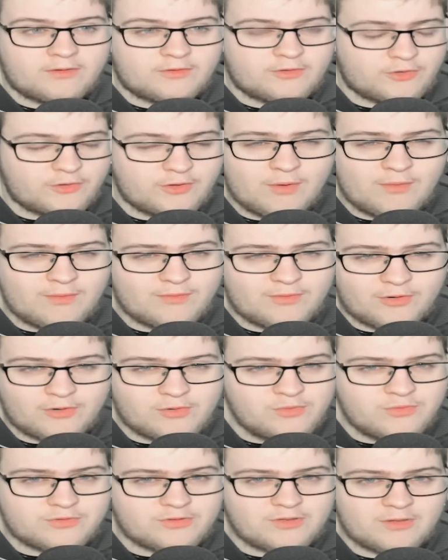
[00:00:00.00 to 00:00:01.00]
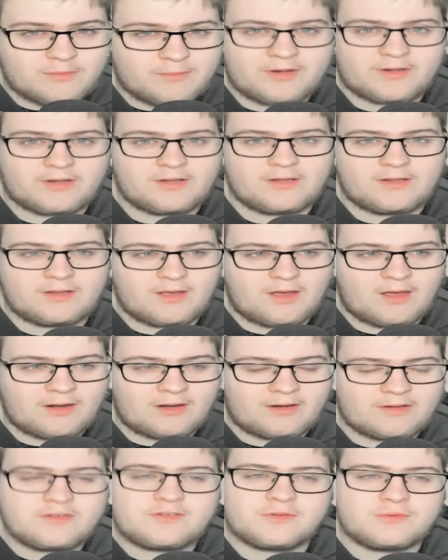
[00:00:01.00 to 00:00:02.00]
you don't lose the money
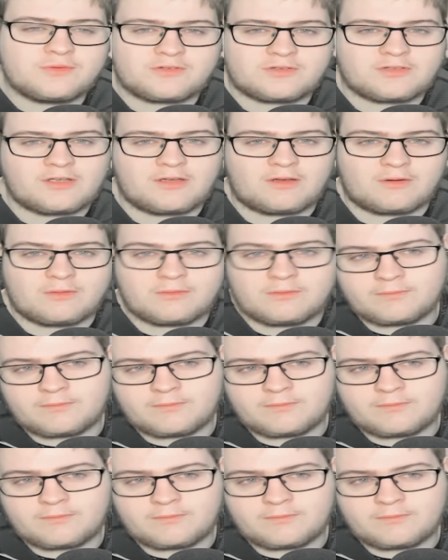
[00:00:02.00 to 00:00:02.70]
unless you sell.